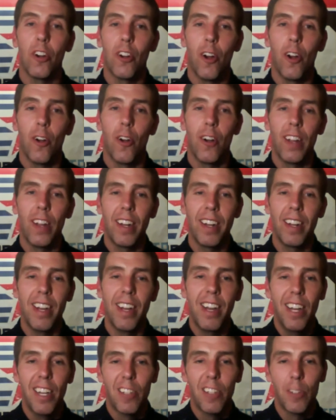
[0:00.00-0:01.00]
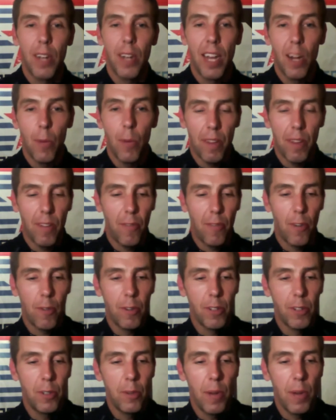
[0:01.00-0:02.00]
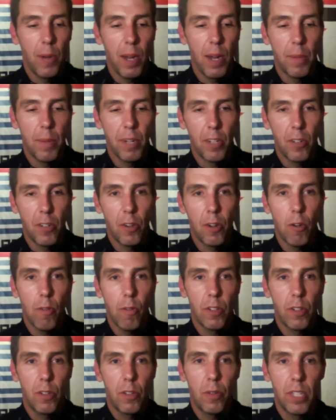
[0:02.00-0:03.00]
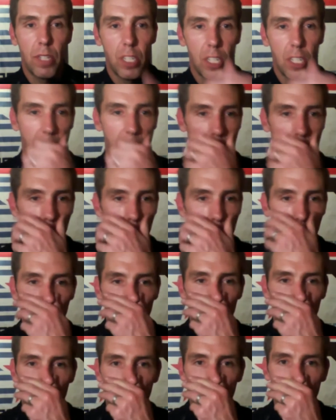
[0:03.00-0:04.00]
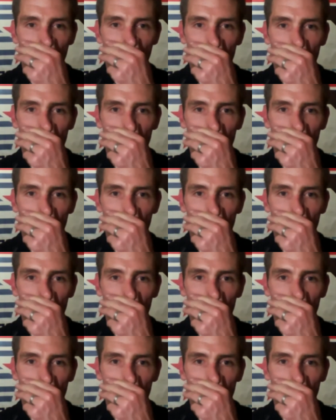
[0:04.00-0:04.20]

All right. So now, without further ado, I'm going to turn it over to the chat room here.